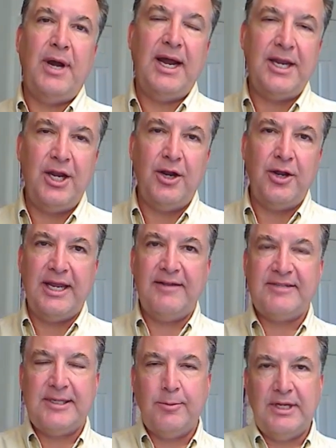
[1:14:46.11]
But
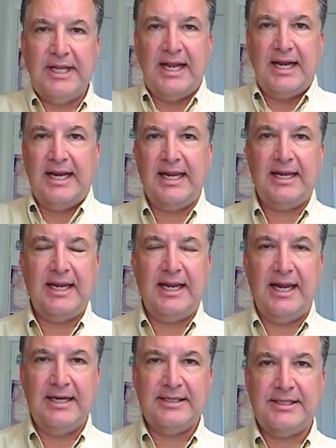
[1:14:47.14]
you give someone that
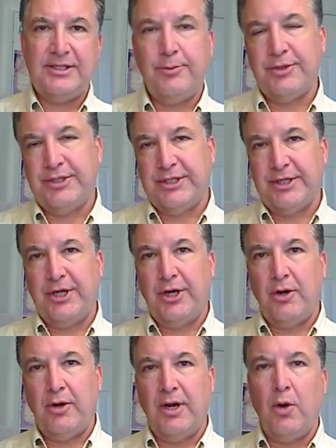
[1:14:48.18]
link, and it's super
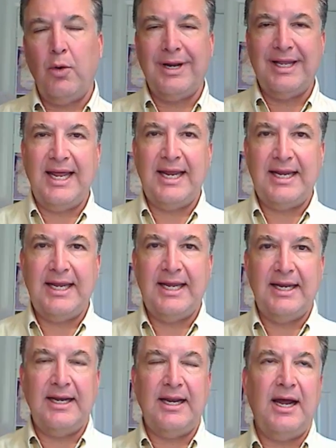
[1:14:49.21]
secure, and only they
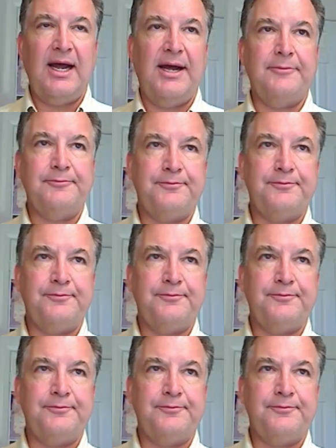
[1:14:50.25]
can